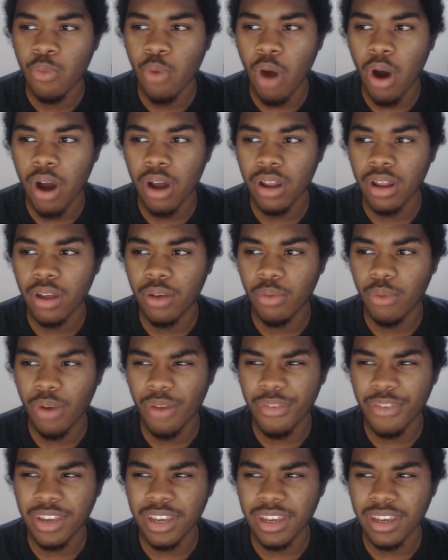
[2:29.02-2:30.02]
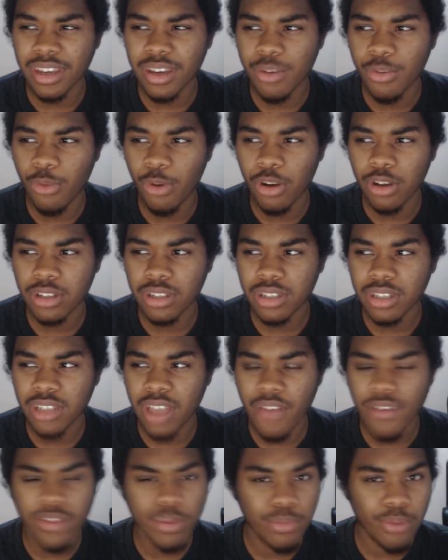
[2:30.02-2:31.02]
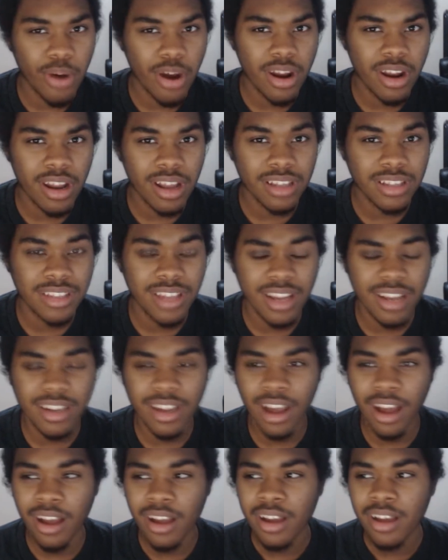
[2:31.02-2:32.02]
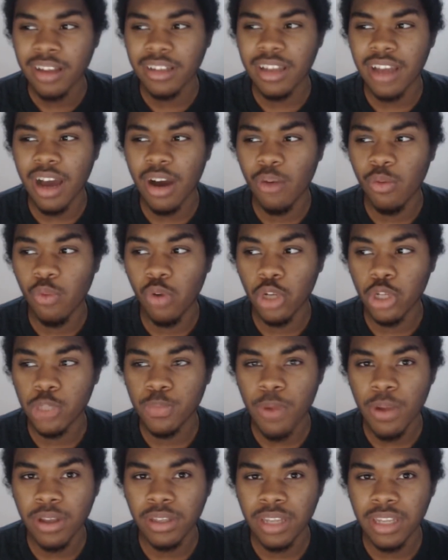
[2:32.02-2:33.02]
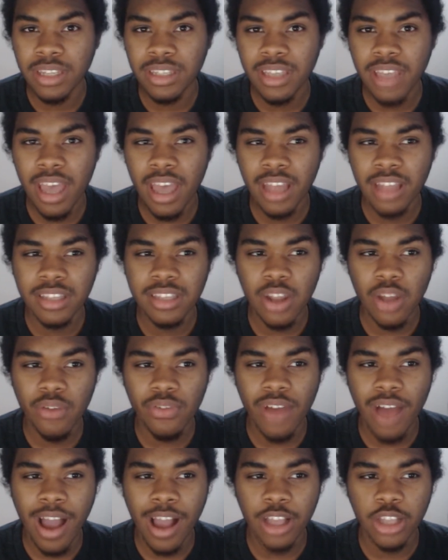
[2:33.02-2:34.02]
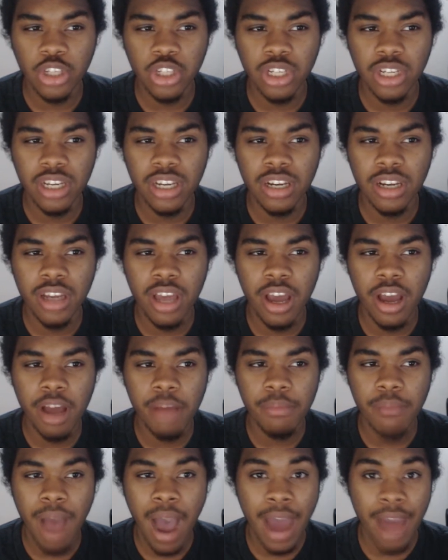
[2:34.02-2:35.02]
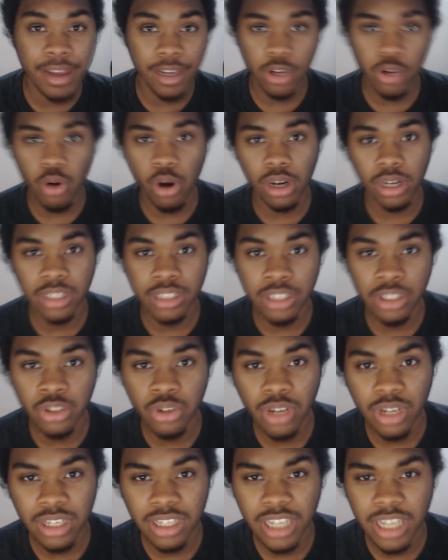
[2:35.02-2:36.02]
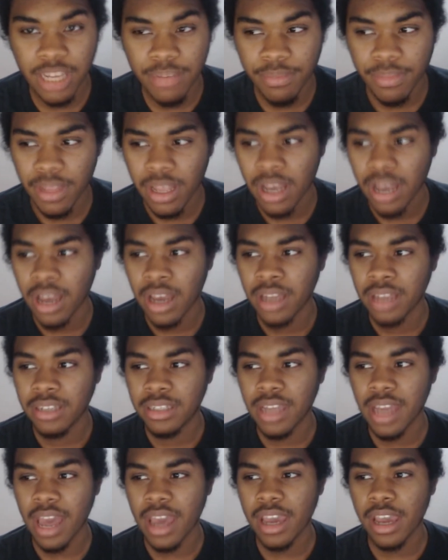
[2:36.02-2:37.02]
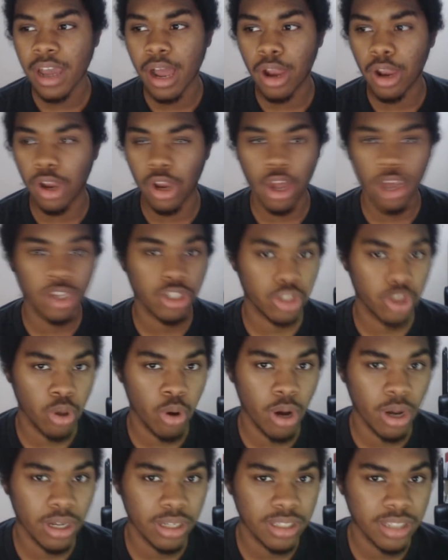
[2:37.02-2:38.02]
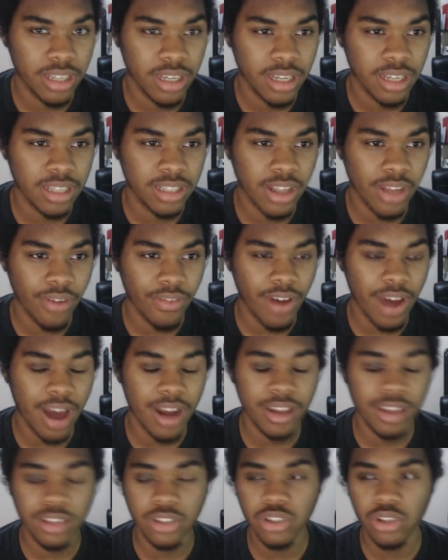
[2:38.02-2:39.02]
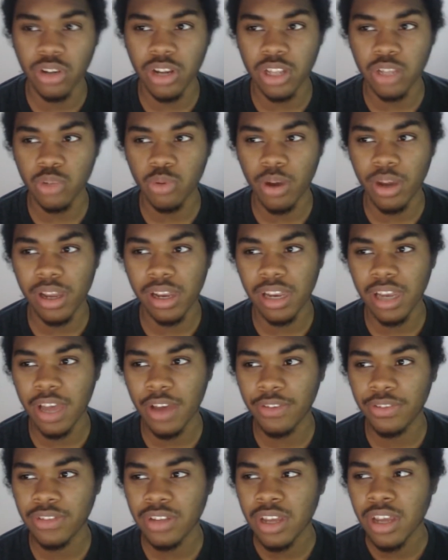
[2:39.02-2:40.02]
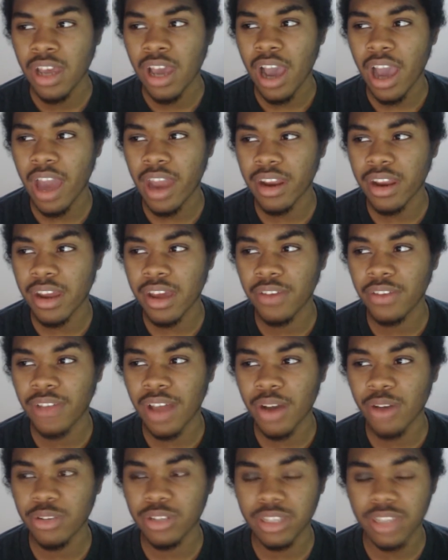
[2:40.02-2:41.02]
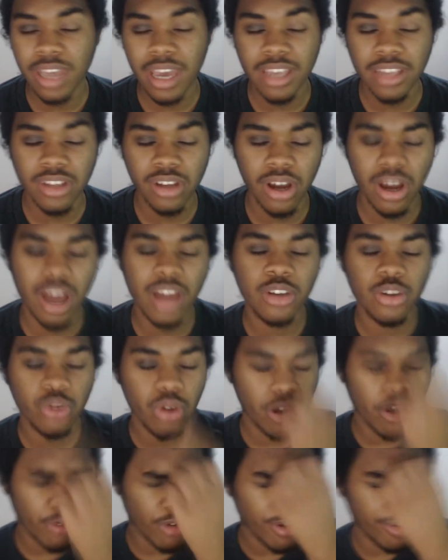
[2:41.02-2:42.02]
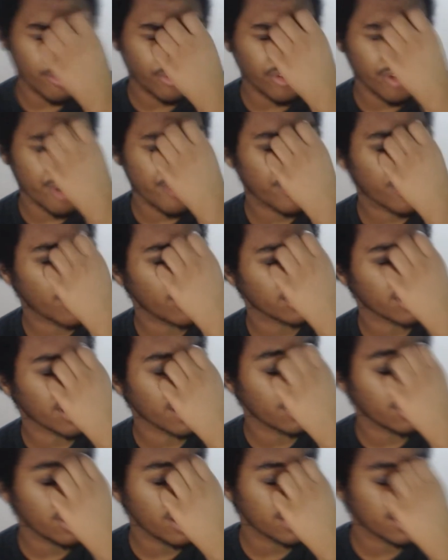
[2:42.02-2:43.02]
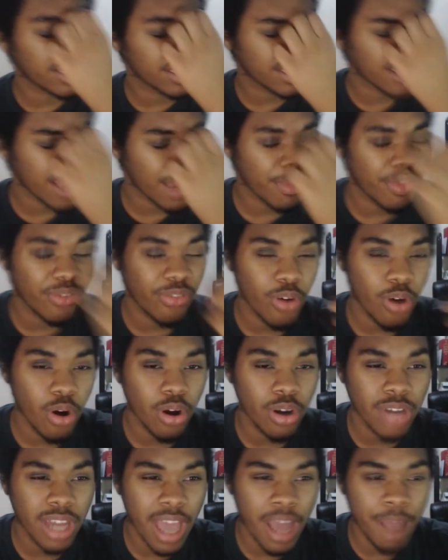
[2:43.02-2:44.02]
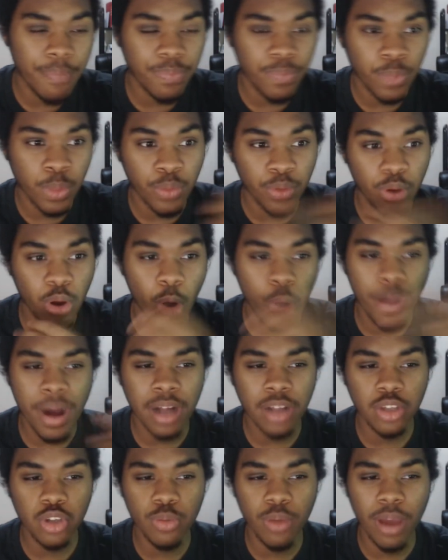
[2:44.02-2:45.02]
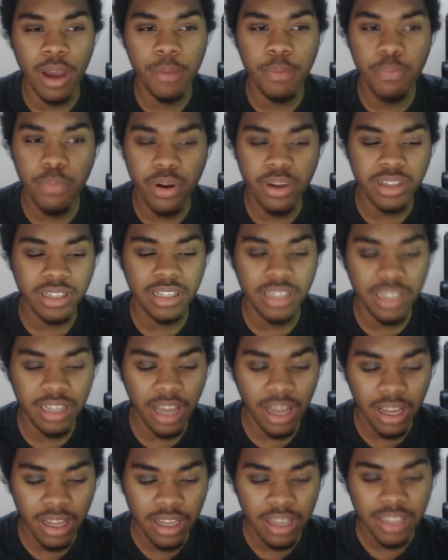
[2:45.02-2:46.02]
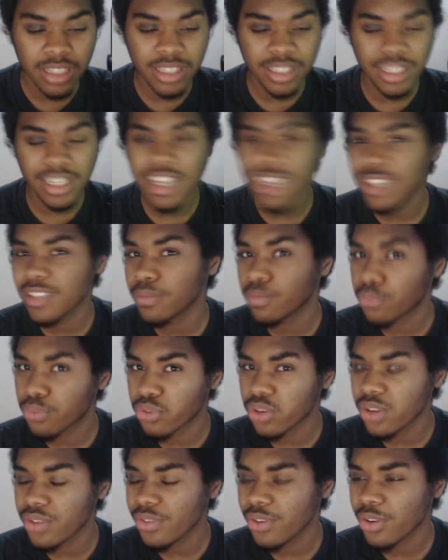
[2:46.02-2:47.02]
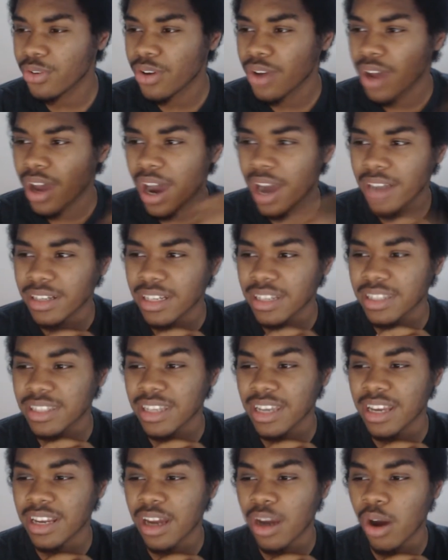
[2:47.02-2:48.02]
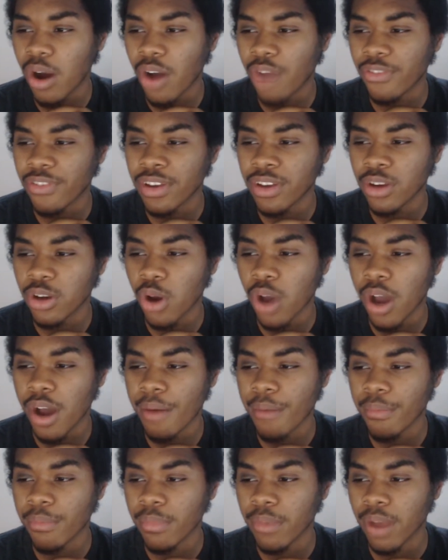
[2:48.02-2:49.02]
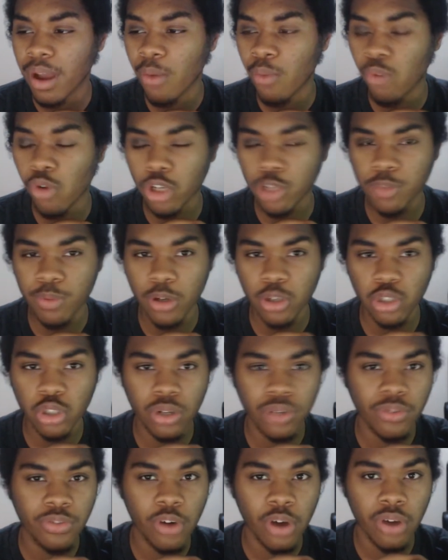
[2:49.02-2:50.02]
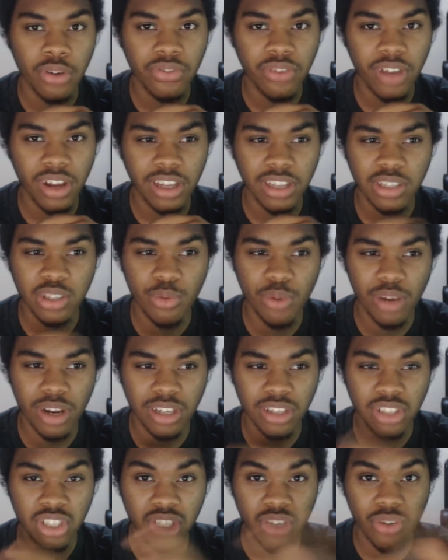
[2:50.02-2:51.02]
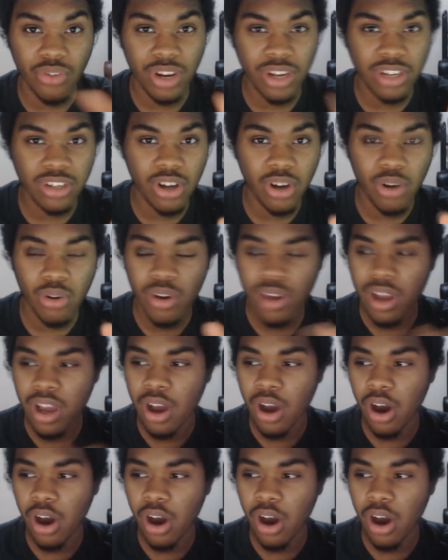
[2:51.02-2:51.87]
what I think it was Kevin De Bruyne that said that Wolfsburg this year, instead of actually adding quality to the team, they lost quality instead of adding, so that's why he left. And if that was the case, I do agree with him, because I did say before, if you go back to my Bundesliga season preview, I did say that I think Wolfsburg should have gone for someone like Chicharito,